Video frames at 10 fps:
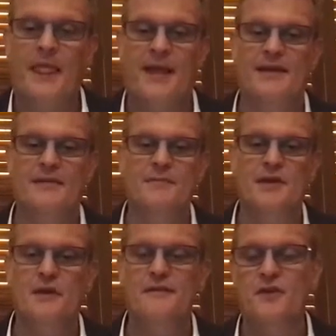Um,
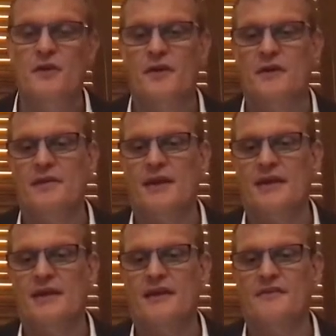you know, if you're
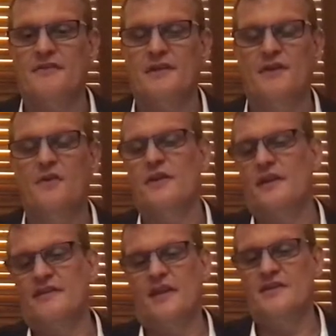a, a, an
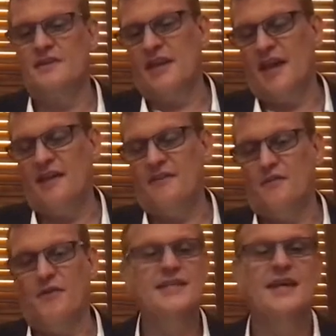organization that has a
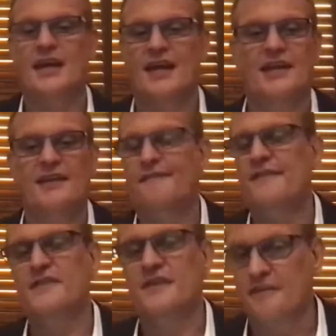retail outlet and a
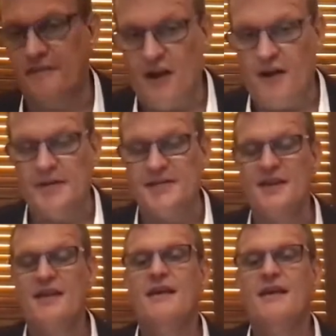physical environment,